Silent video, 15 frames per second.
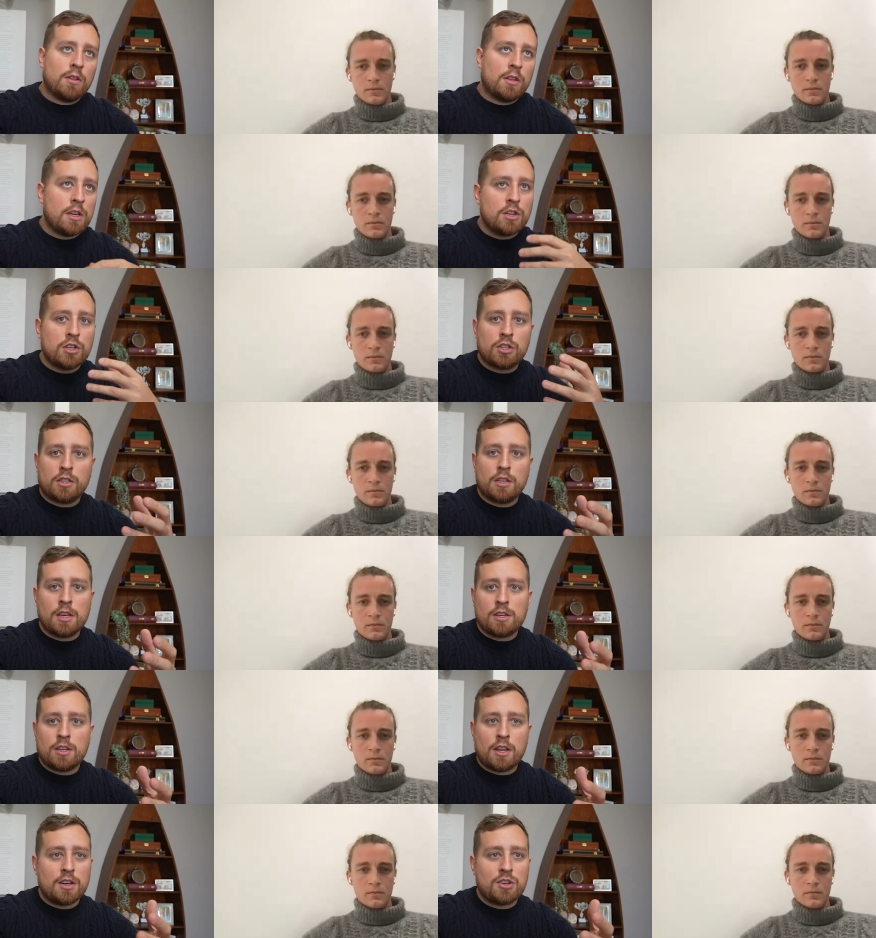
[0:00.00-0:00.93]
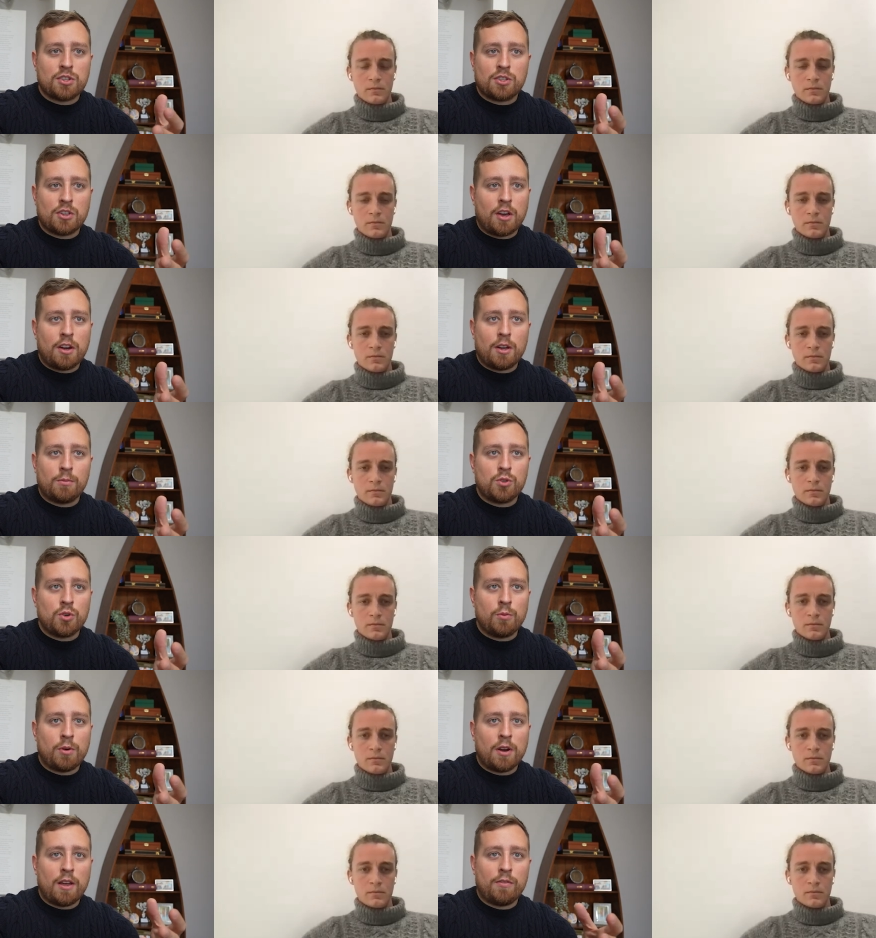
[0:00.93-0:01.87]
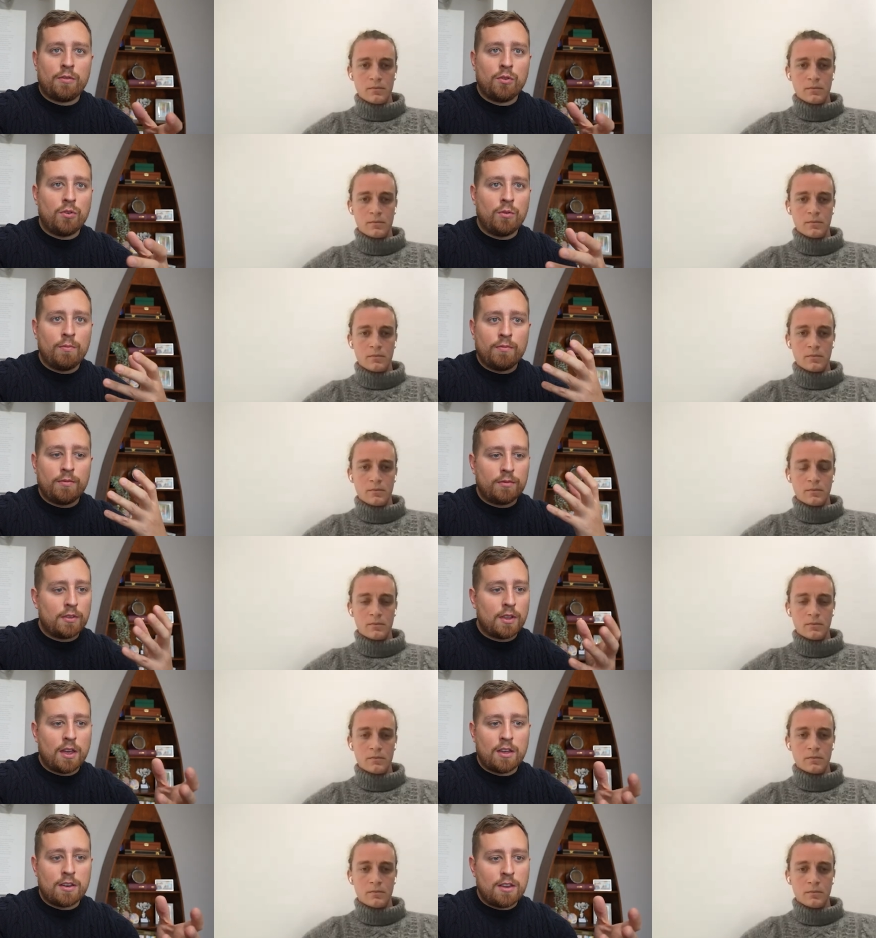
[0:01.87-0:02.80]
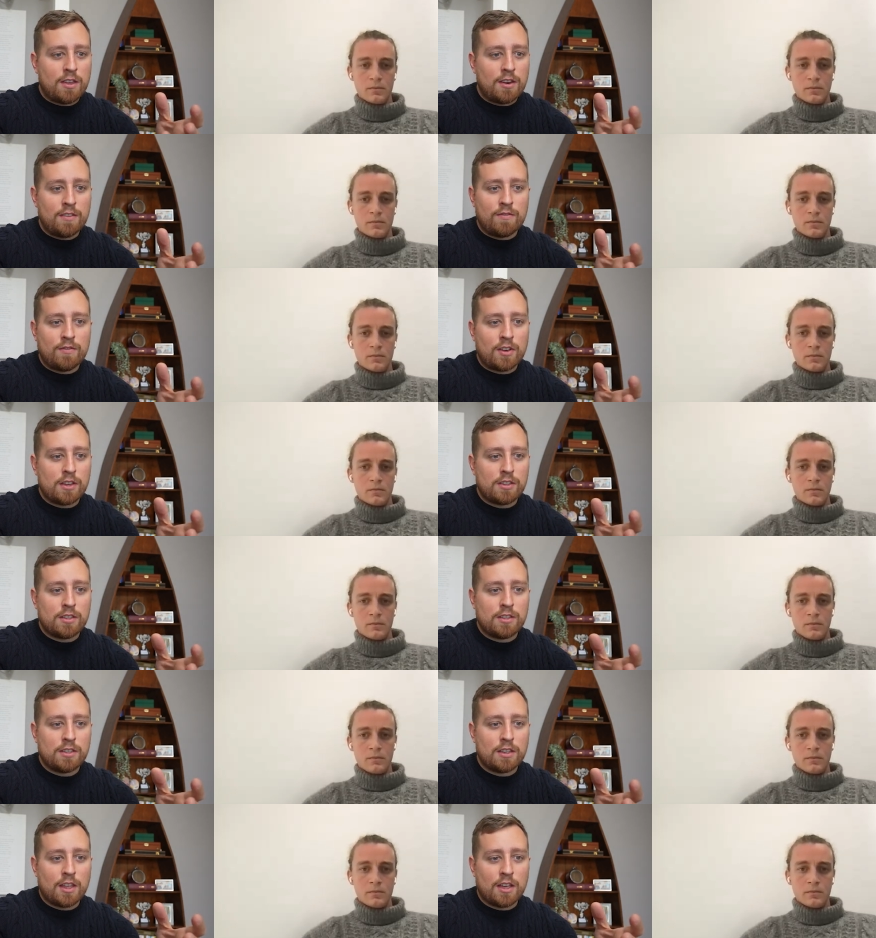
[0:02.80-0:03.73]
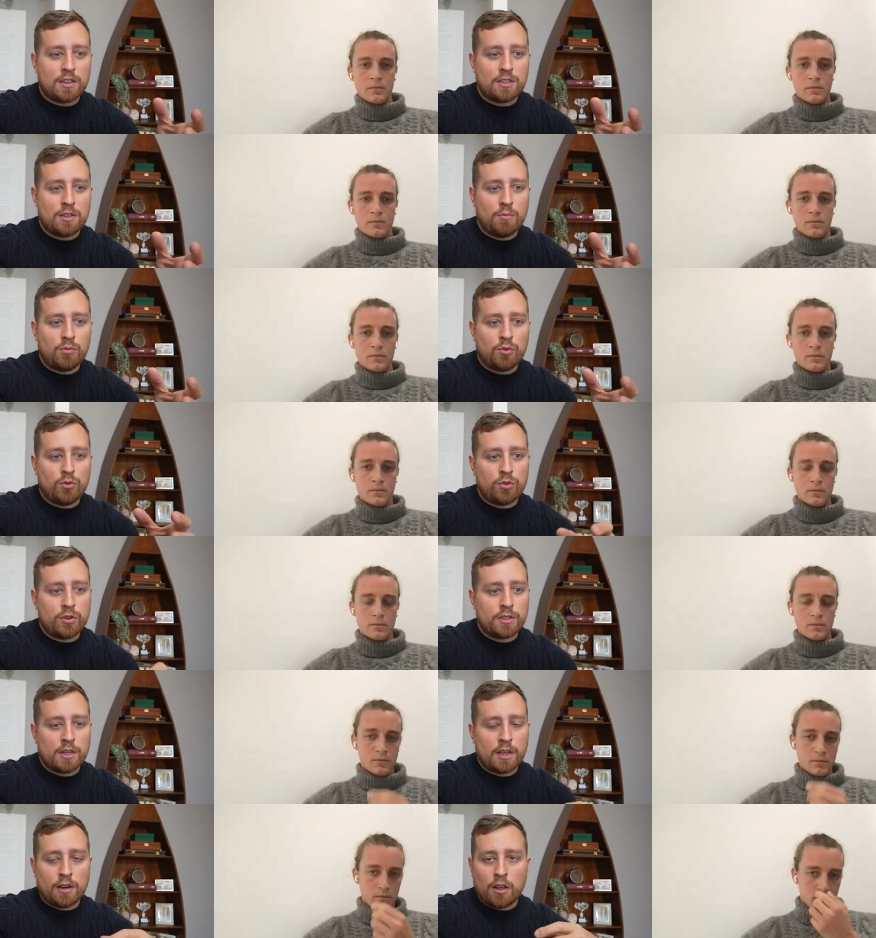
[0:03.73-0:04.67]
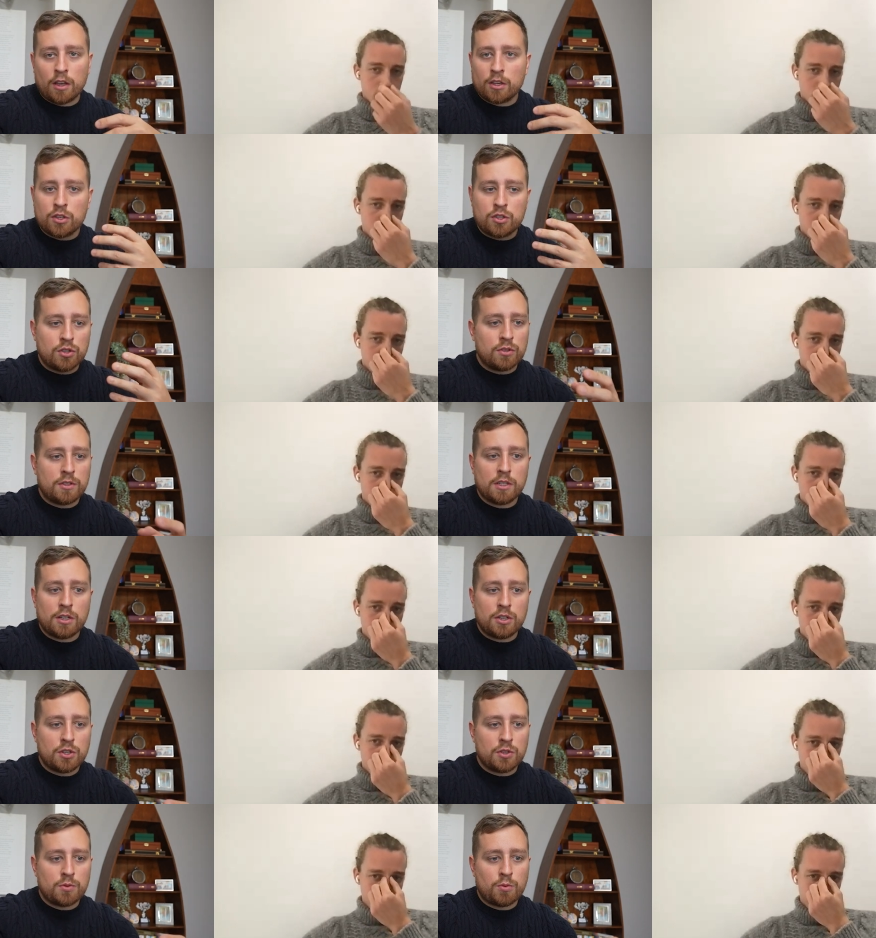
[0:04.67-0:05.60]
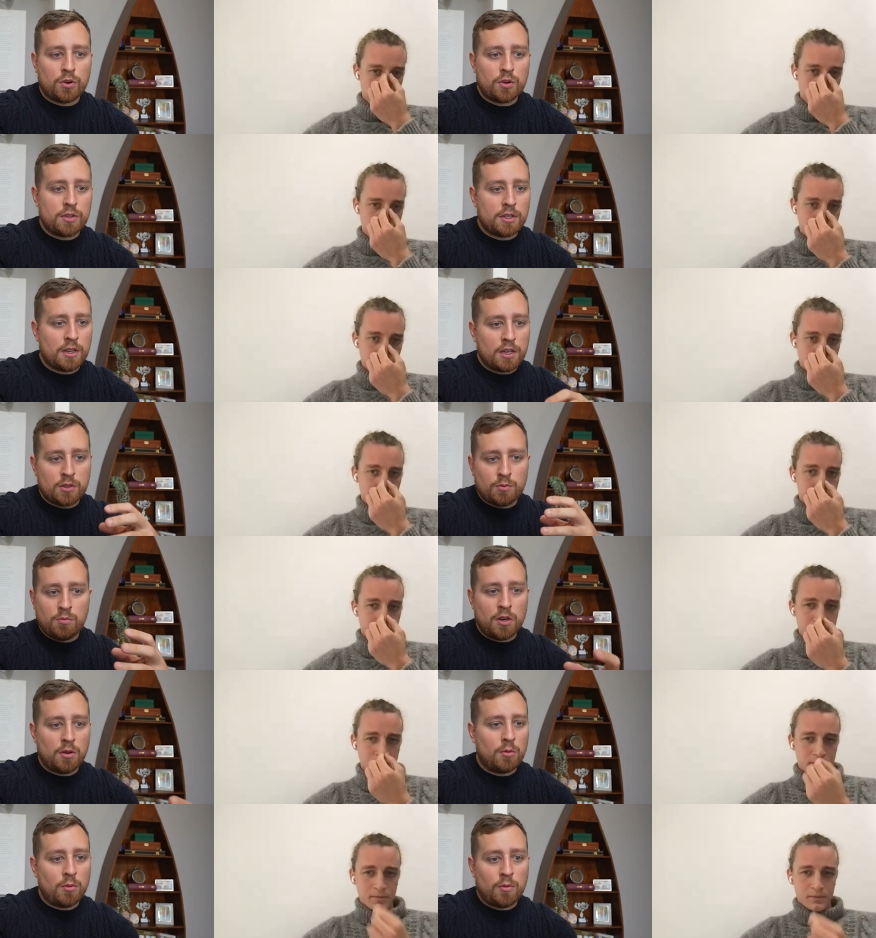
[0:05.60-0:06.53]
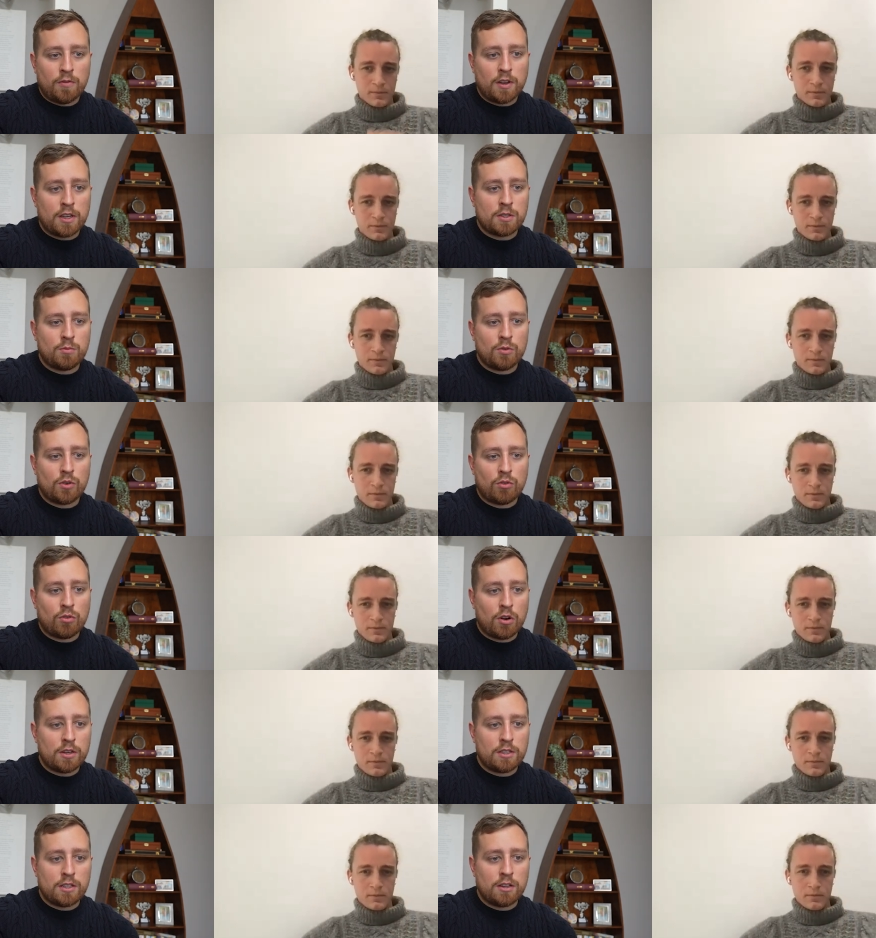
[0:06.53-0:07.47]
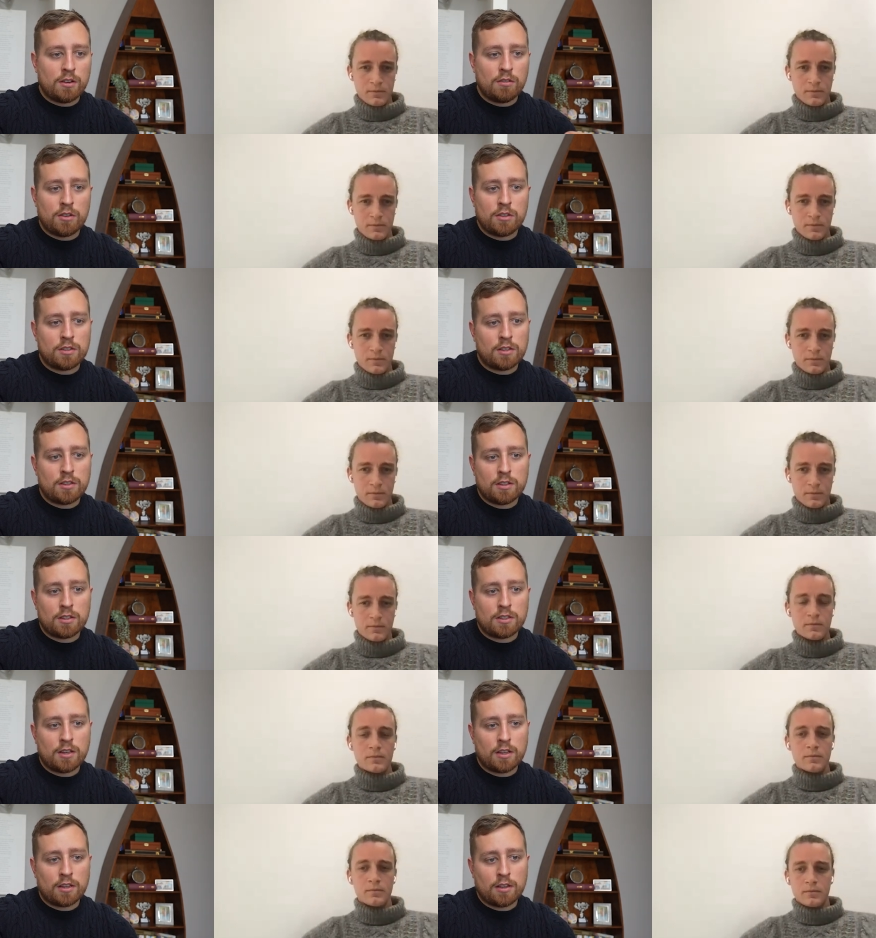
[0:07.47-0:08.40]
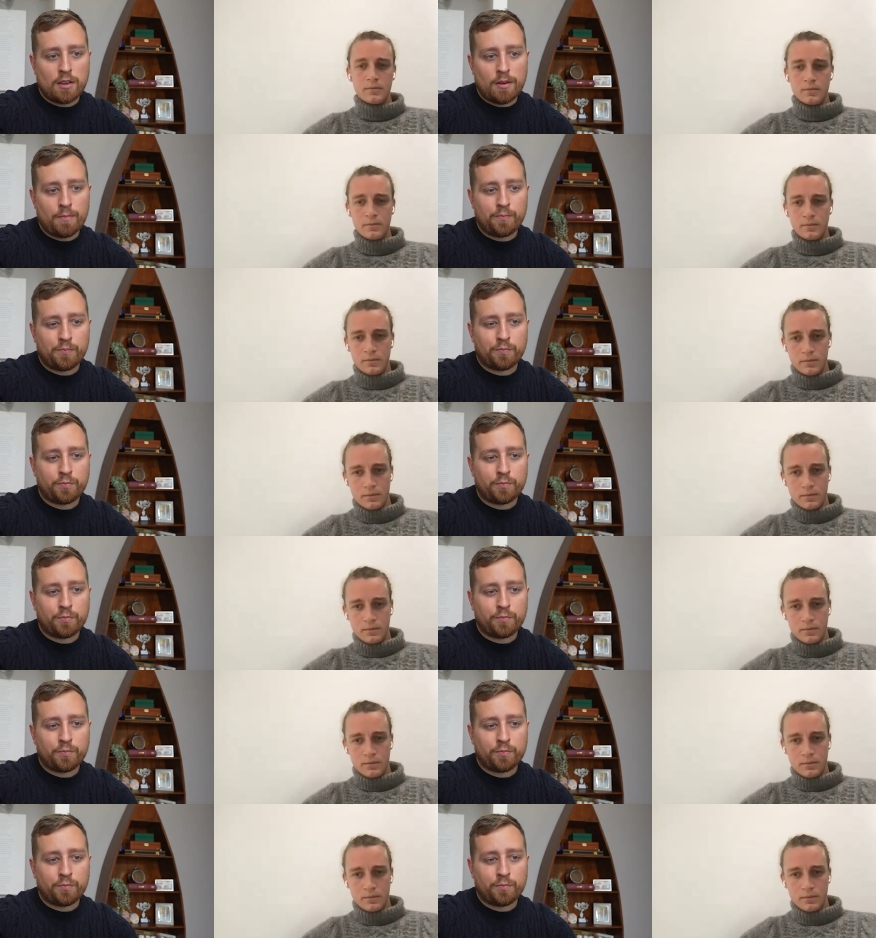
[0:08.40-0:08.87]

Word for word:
Speaker 1: They just they do they just sign up to your platform and then invest? Is it that simple, or is there like a due diligence process, minimum investment criteria, and things like that?